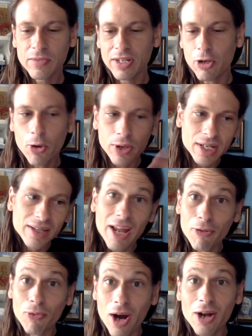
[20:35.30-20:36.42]
going into
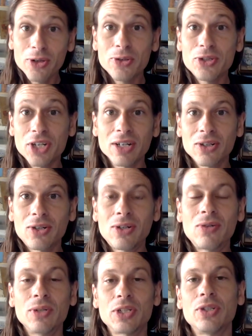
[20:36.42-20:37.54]
that rahu jungle
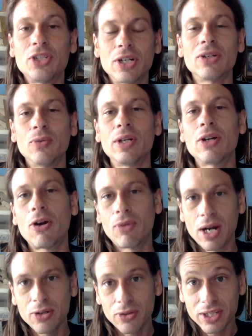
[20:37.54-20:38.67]
which jung- we call
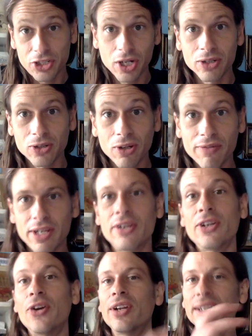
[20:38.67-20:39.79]
rahu the jungle of the
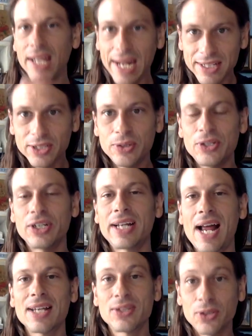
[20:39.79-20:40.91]
unknown and ketu your
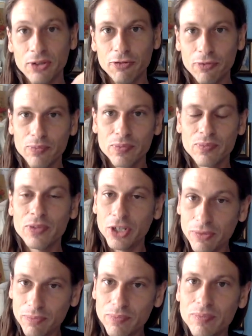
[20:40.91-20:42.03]
castle of
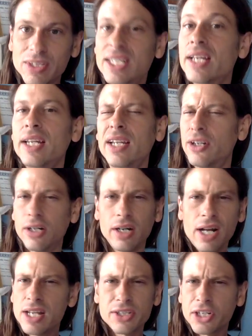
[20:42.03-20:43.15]
your city your
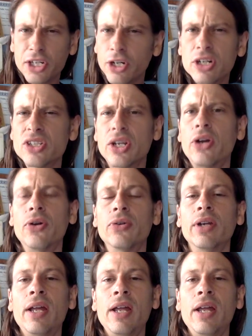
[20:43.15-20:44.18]
secure zone